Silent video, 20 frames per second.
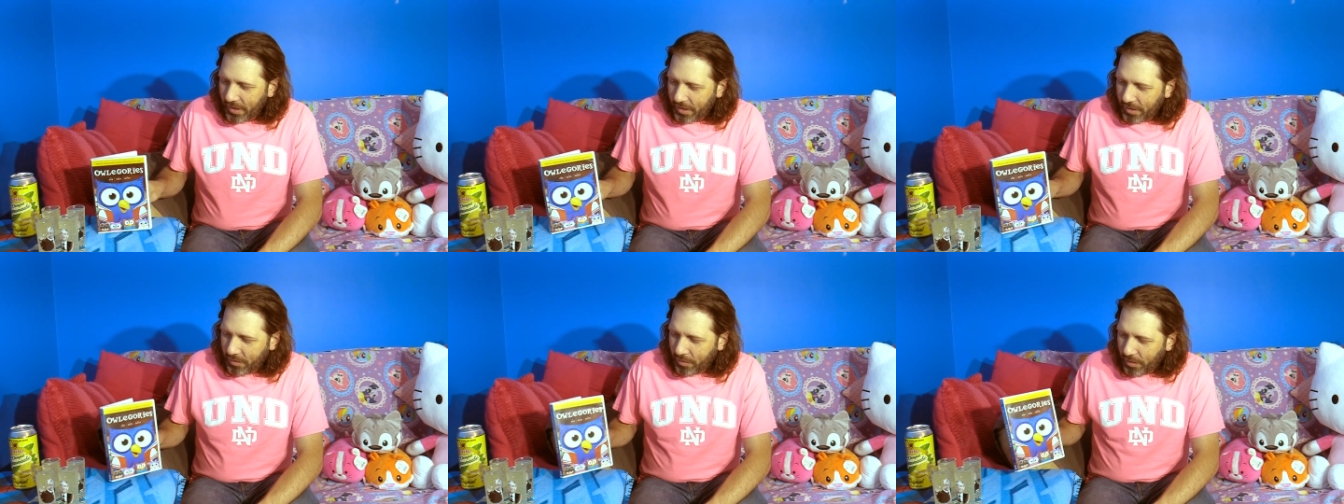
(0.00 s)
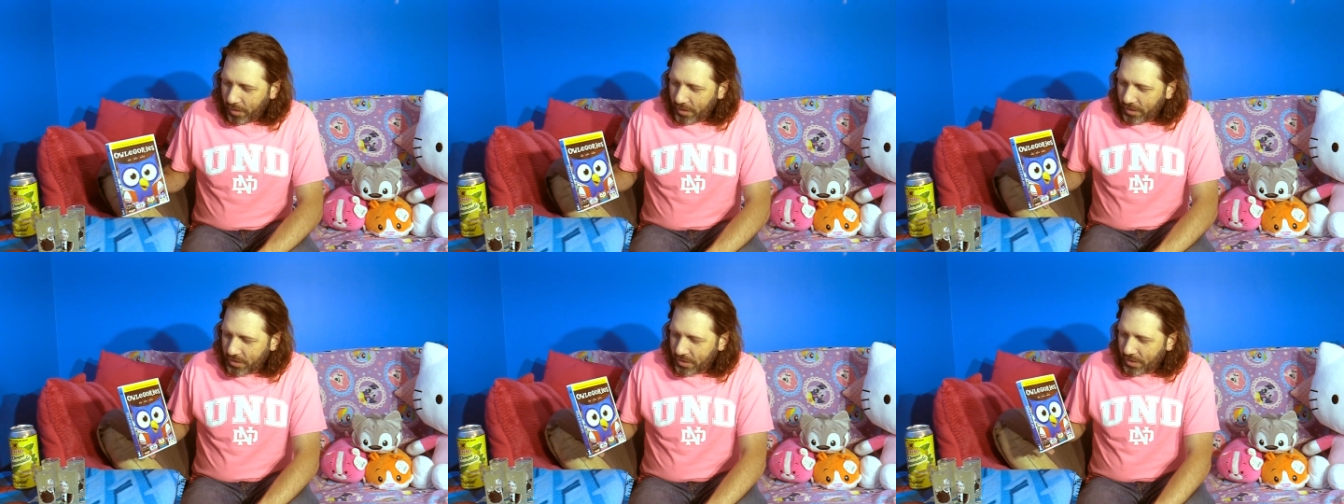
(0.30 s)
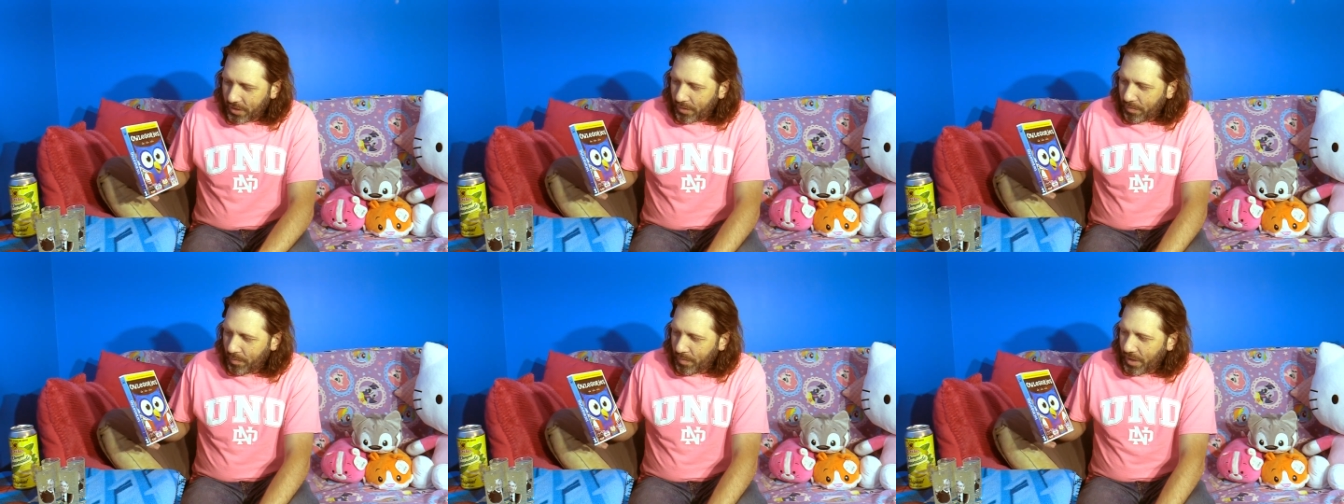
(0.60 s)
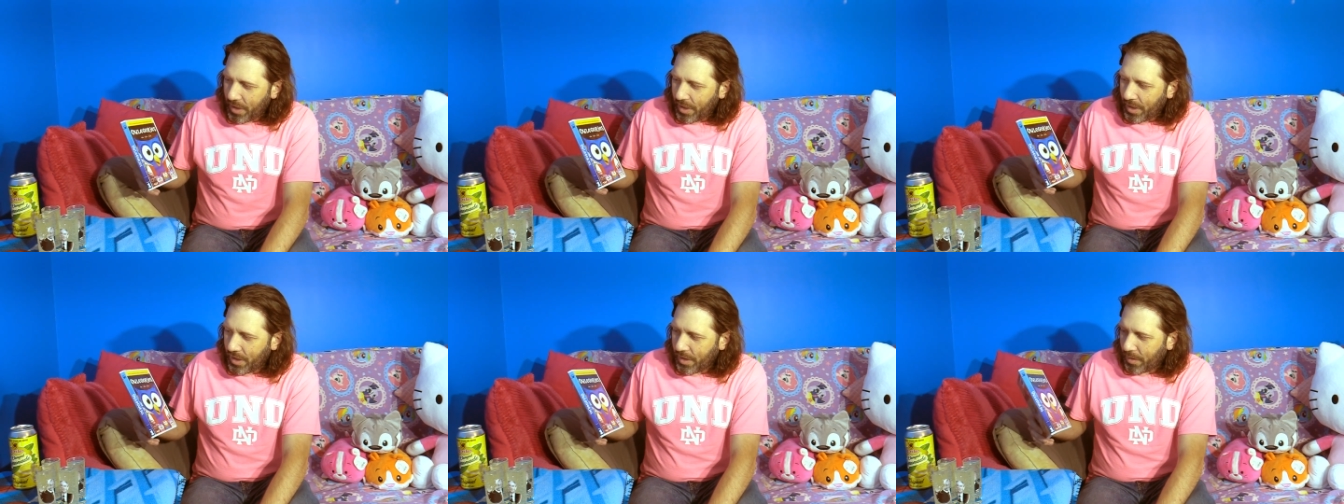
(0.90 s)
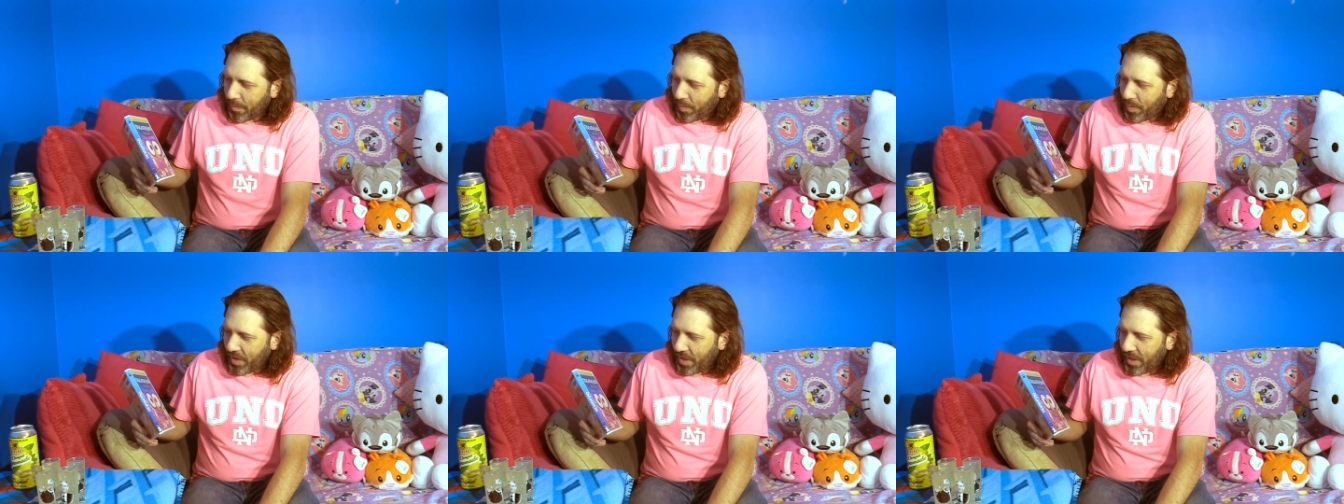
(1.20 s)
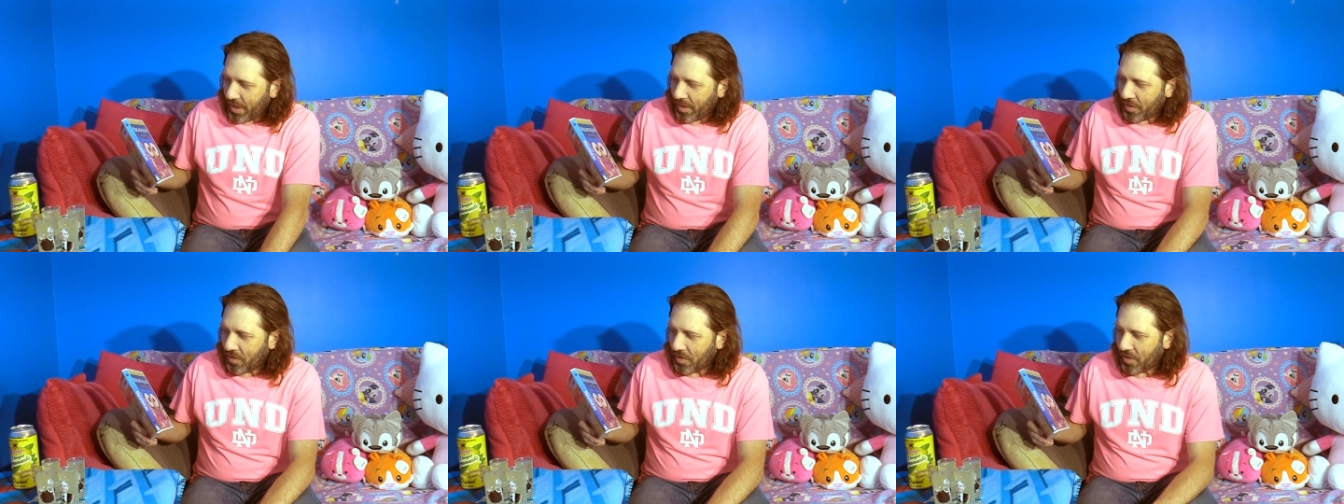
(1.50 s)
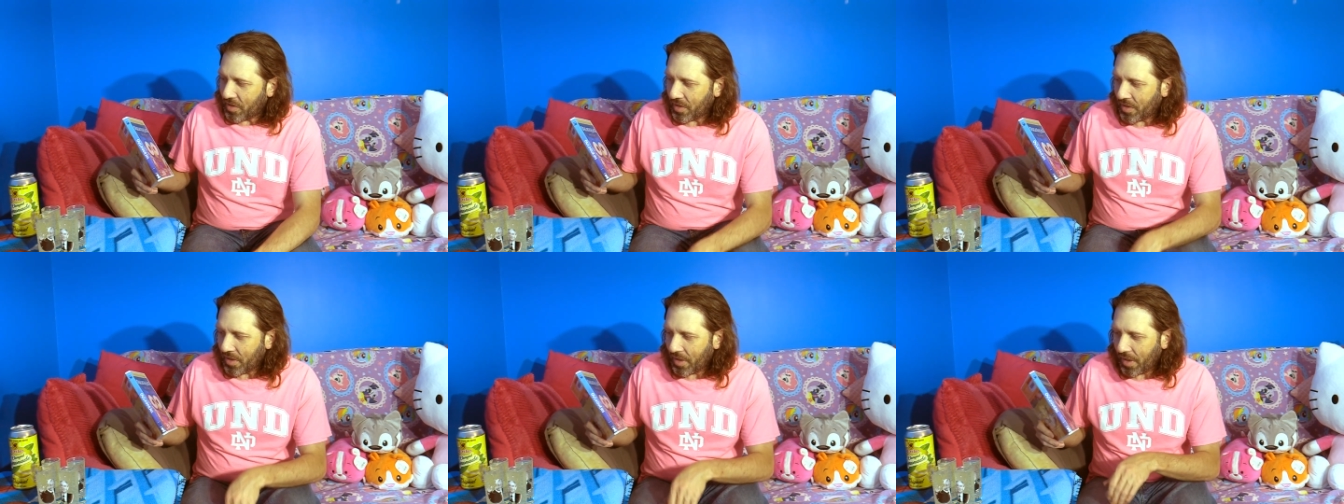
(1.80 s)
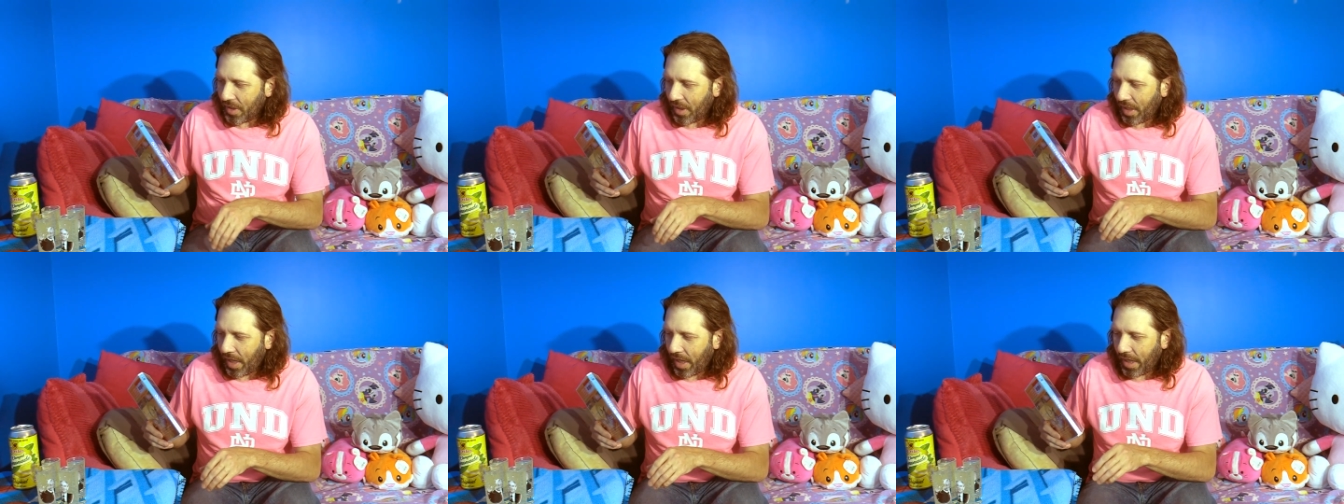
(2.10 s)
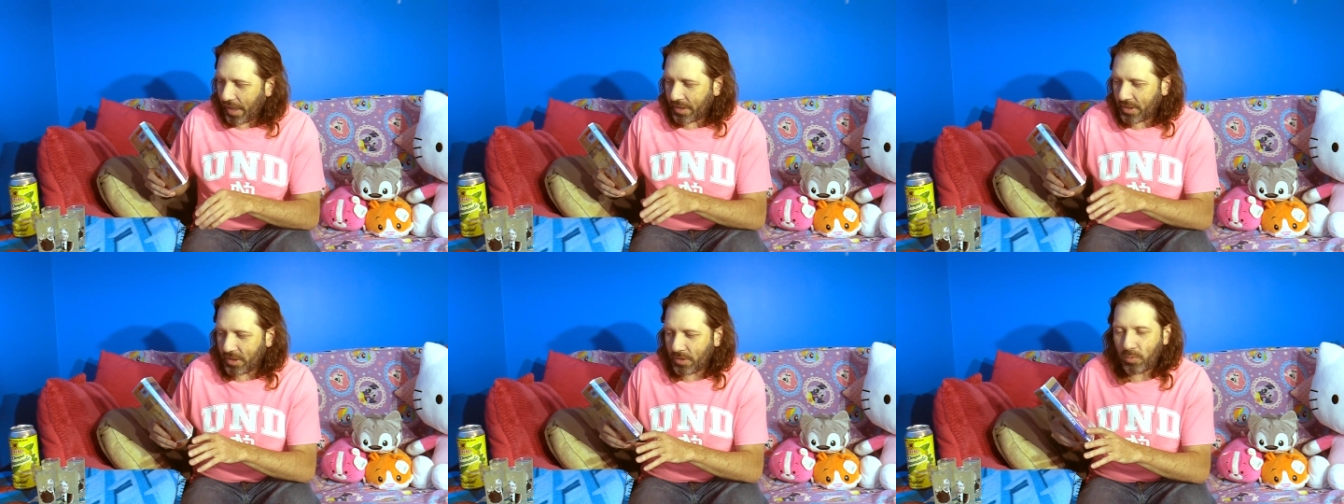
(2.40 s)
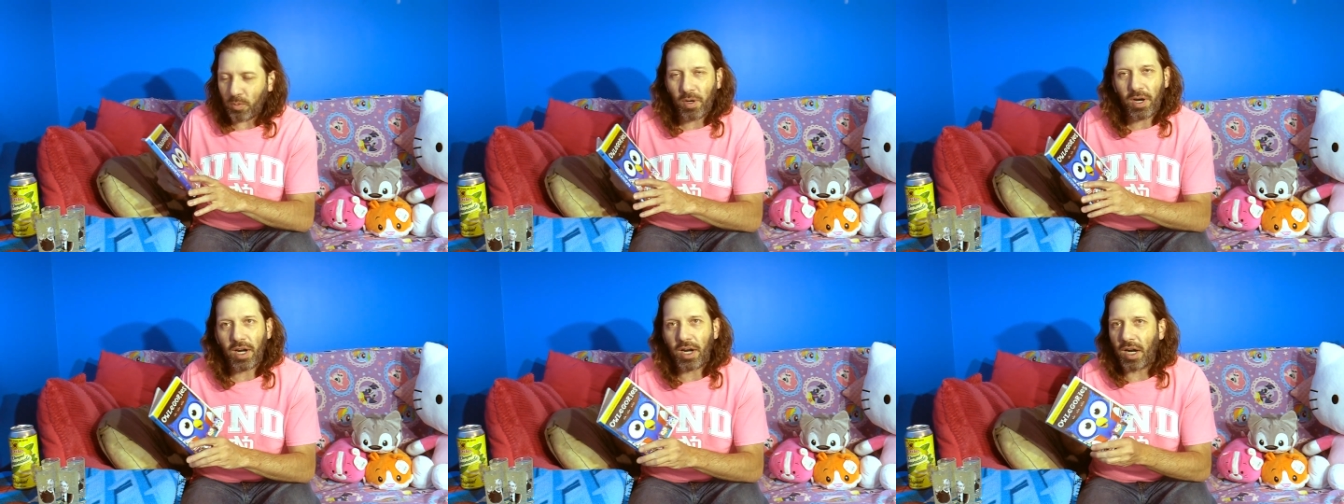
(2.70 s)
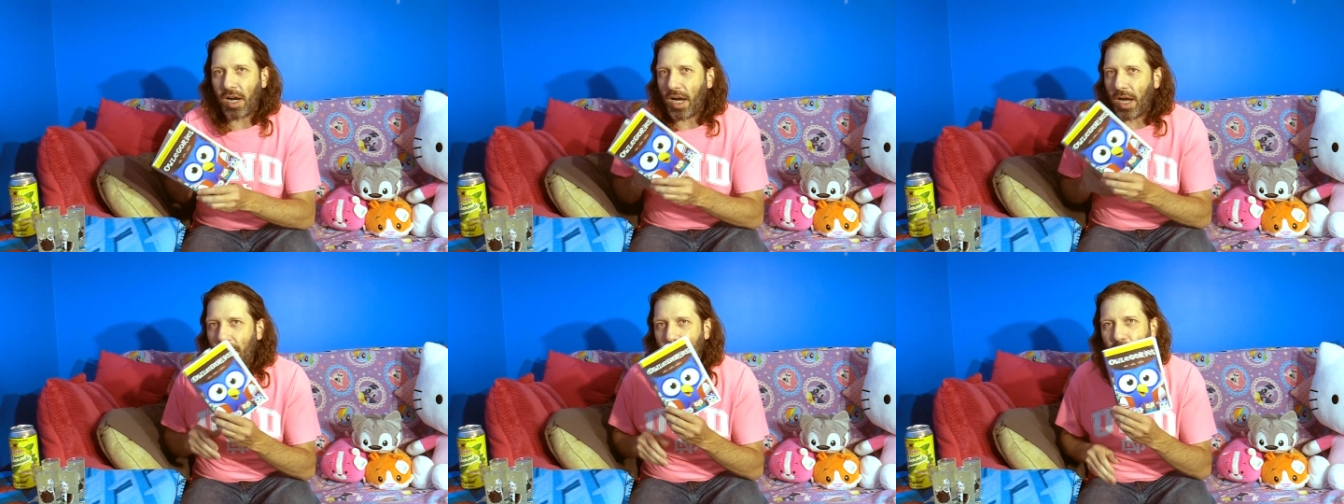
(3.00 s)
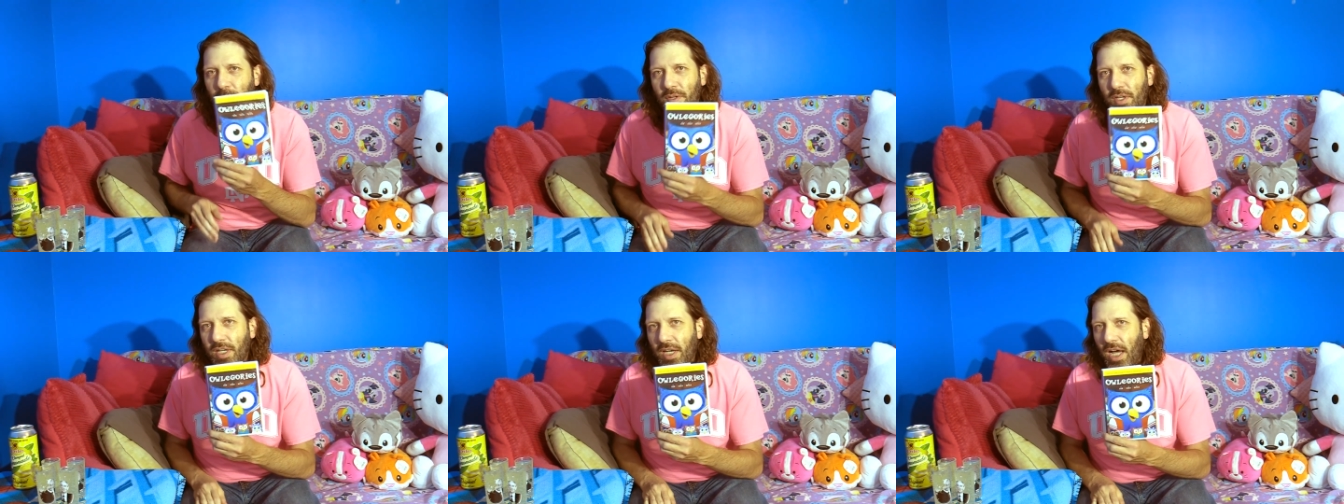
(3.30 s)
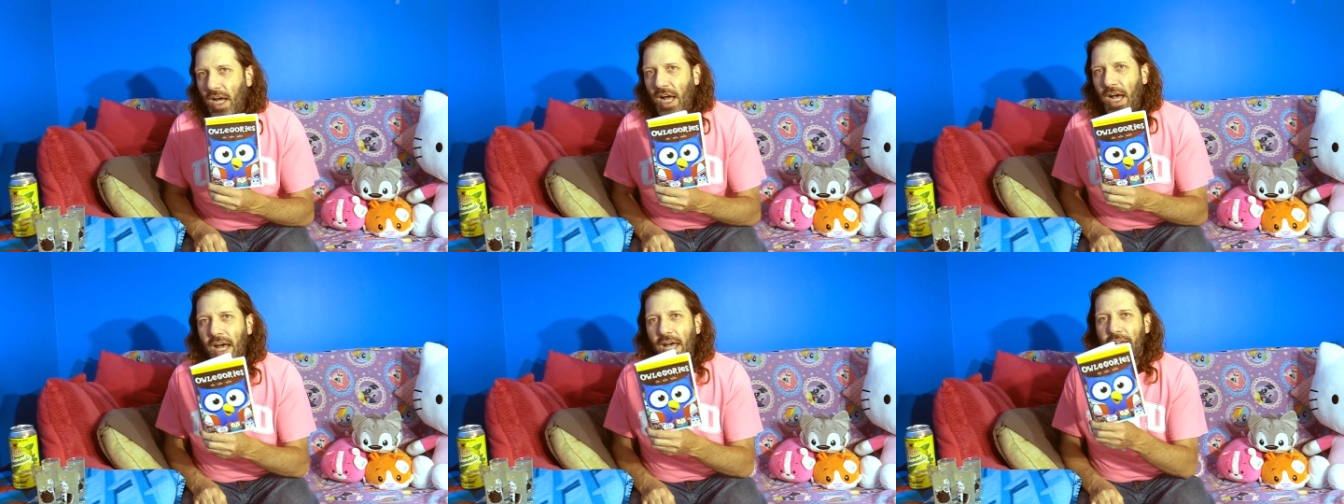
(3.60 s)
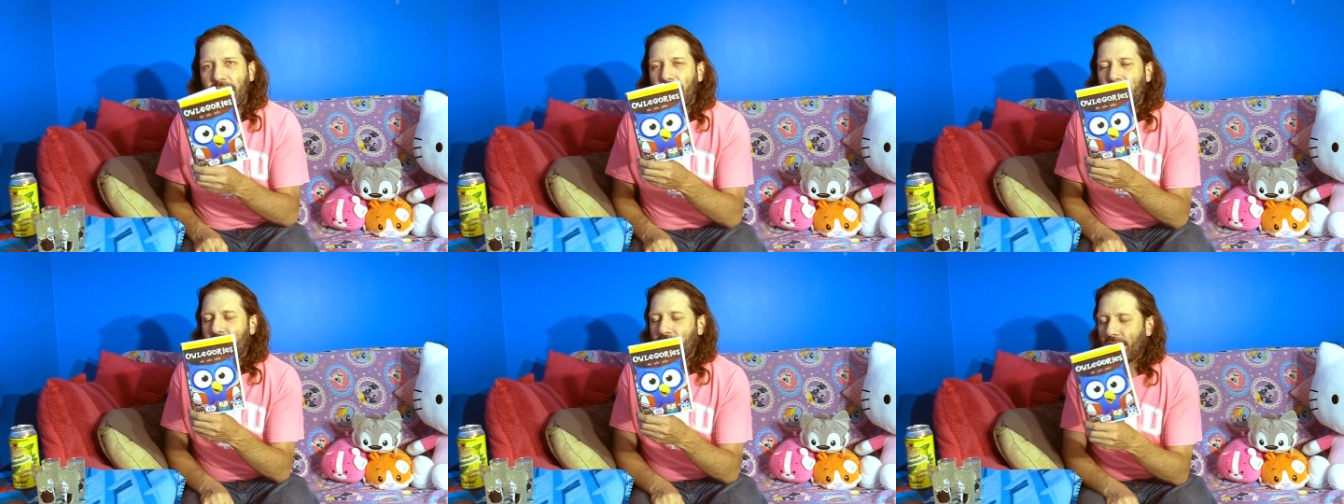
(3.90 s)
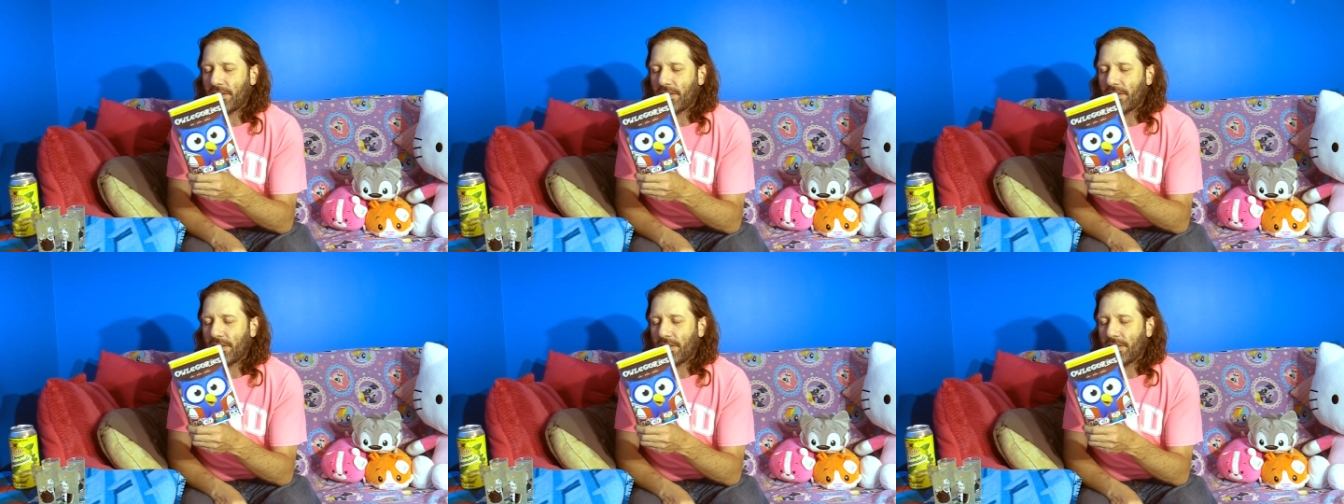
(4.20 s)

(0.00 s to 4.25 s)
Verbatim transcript: Christian media piece I swear, I'm not.